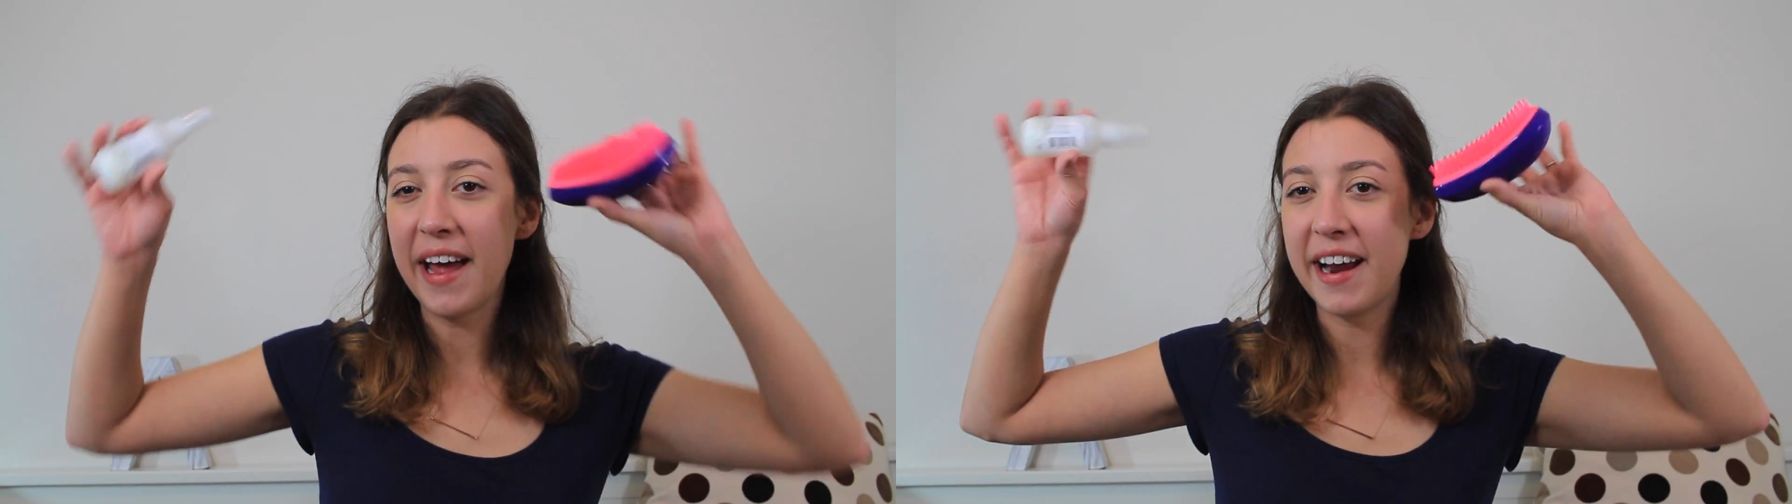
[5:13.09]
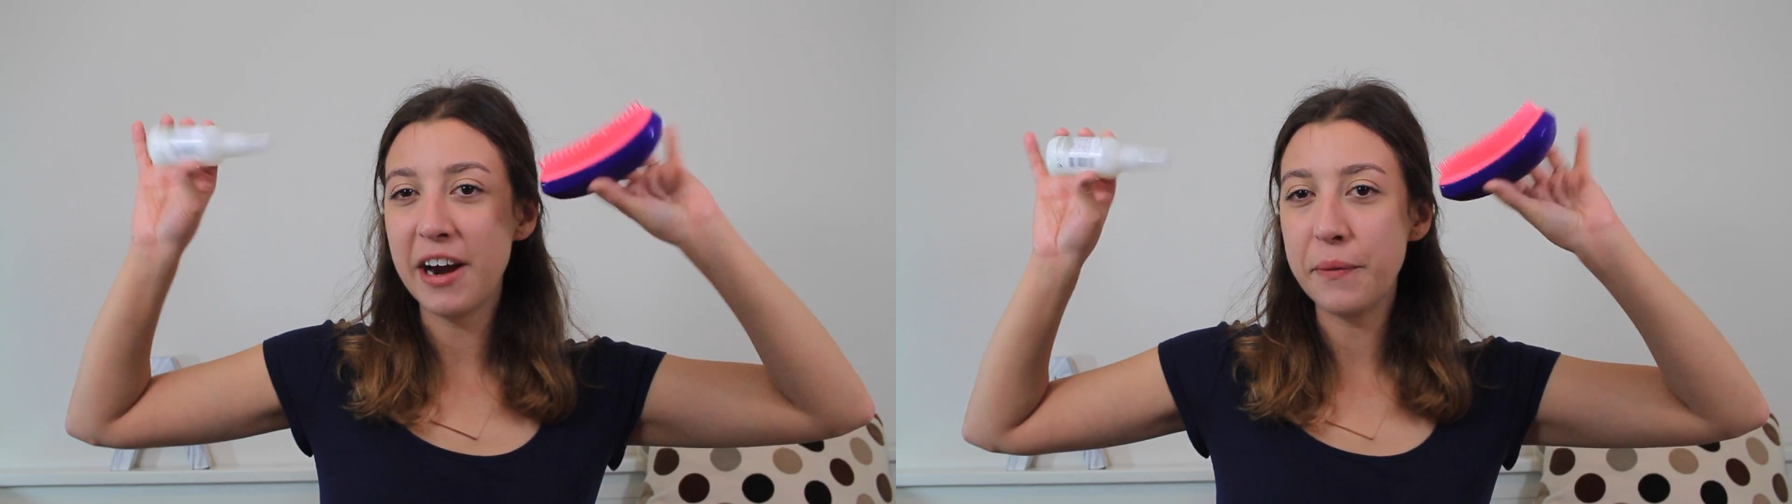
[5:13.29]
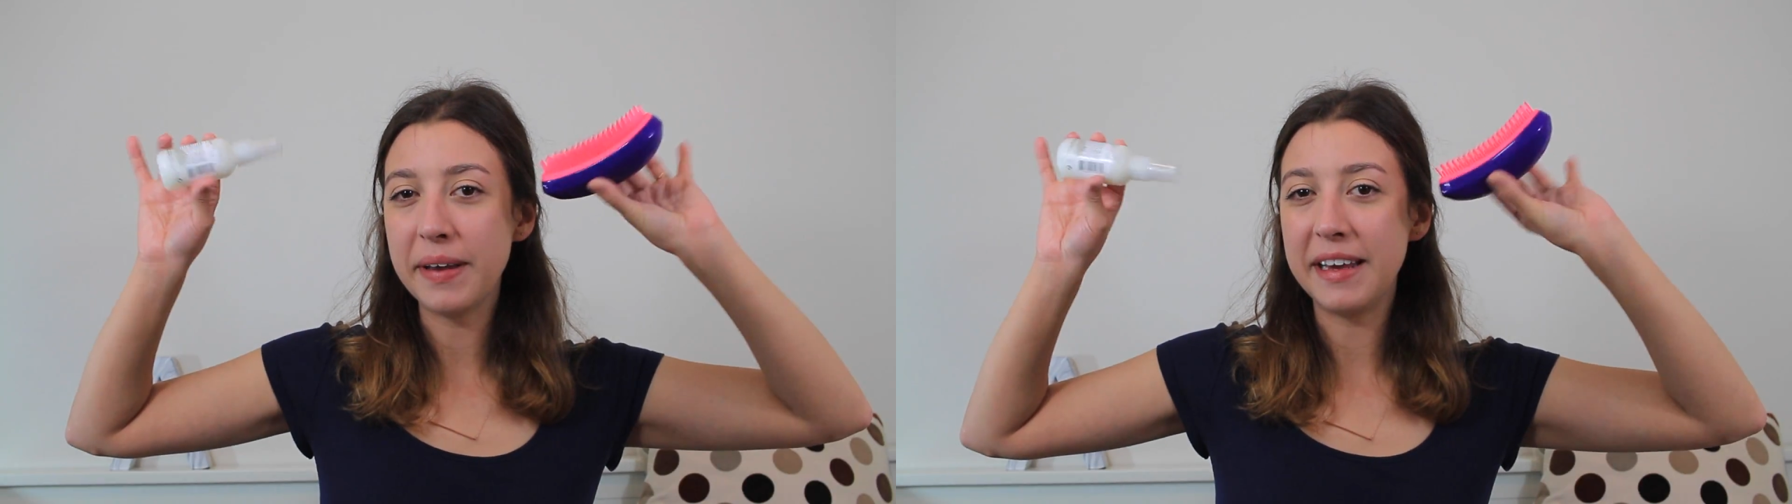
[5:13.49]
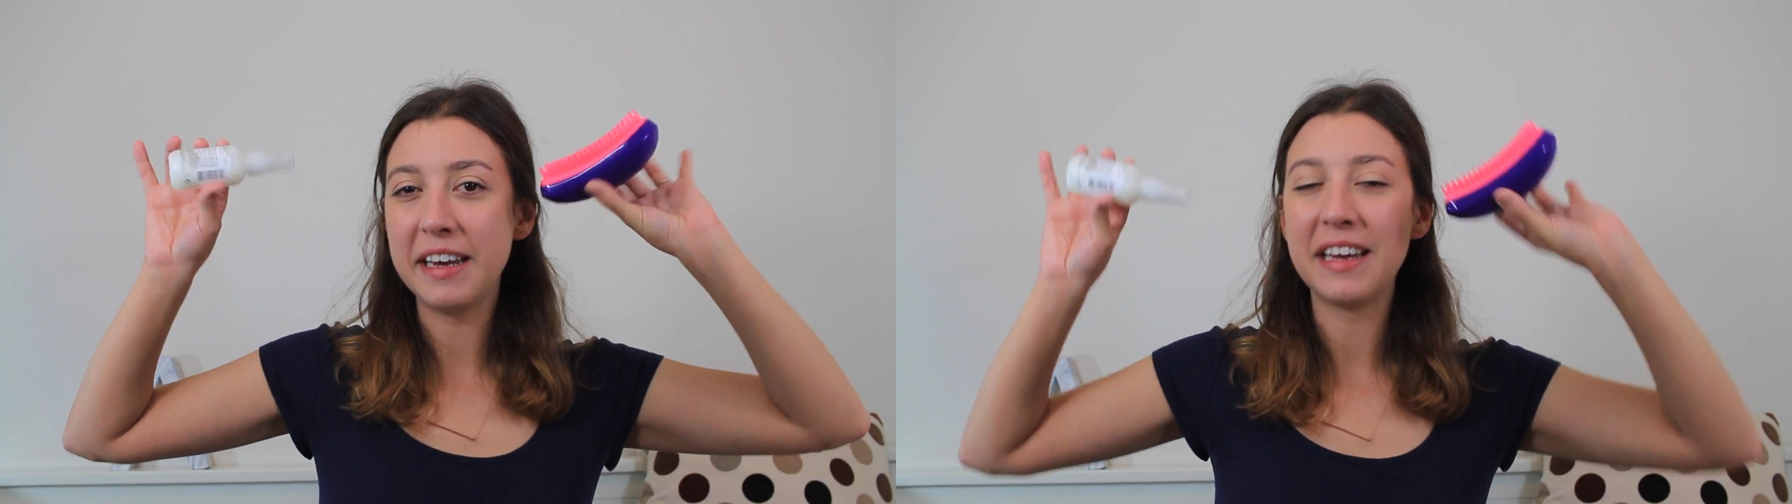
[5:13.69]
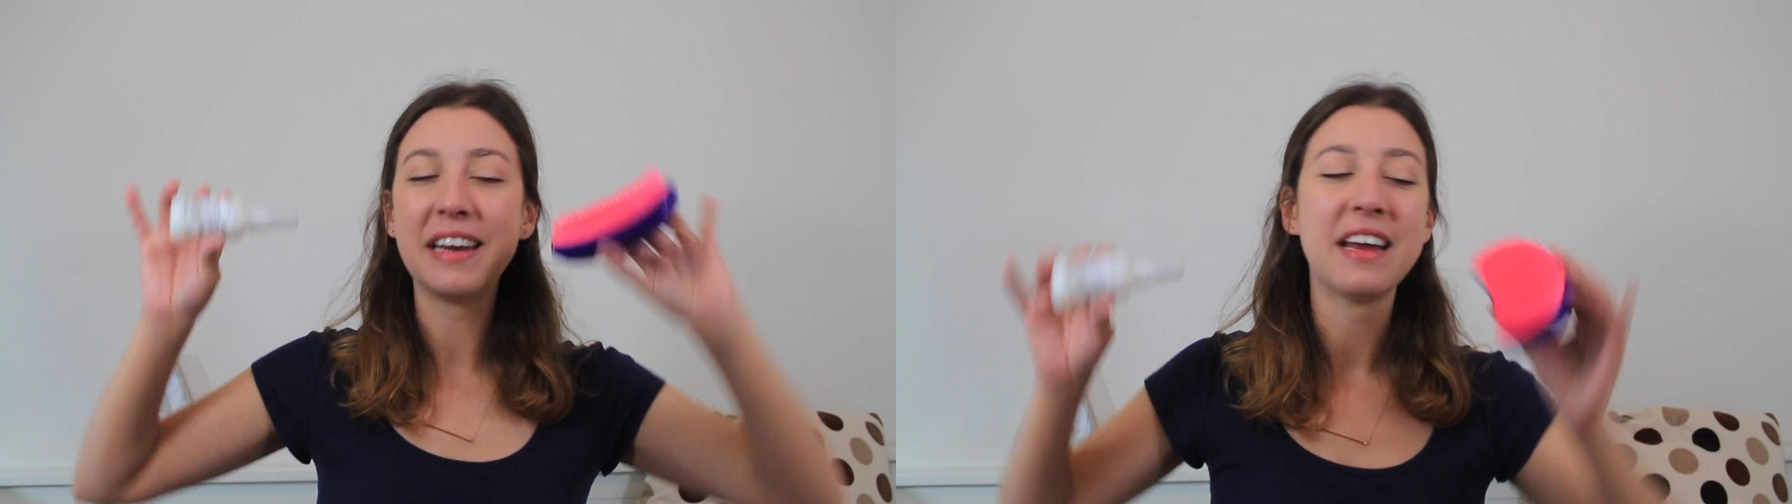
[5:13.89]
hair
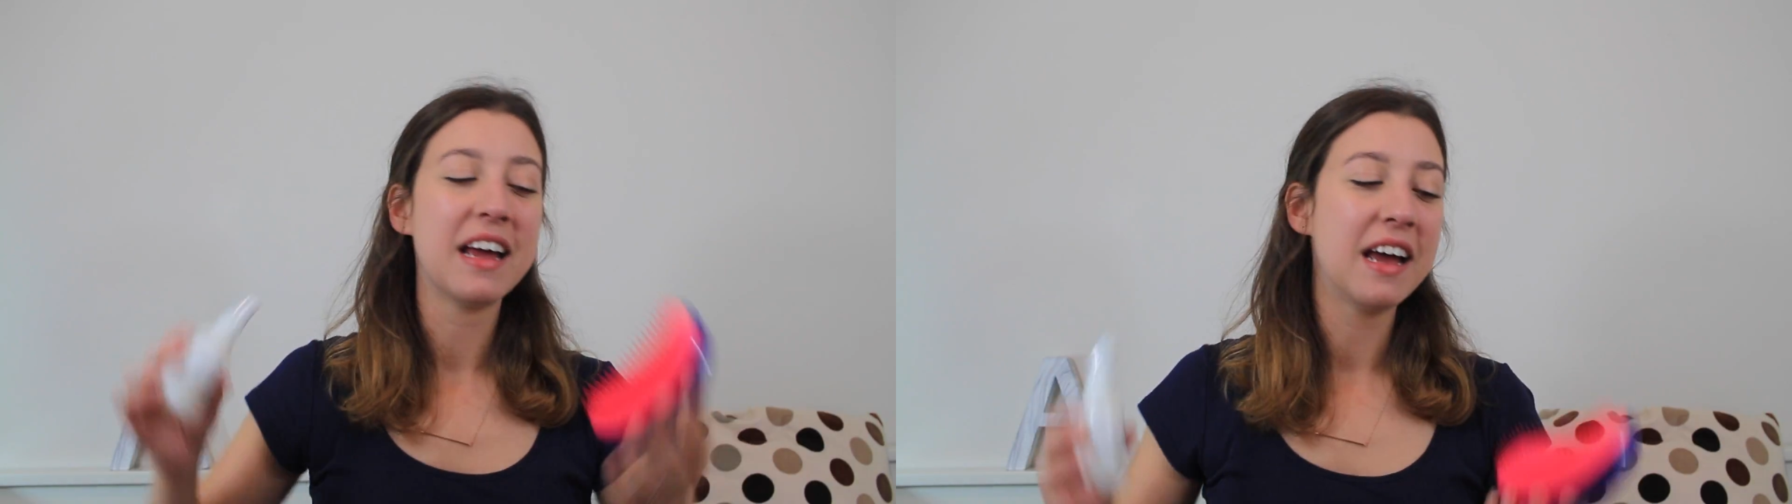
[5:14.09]
related.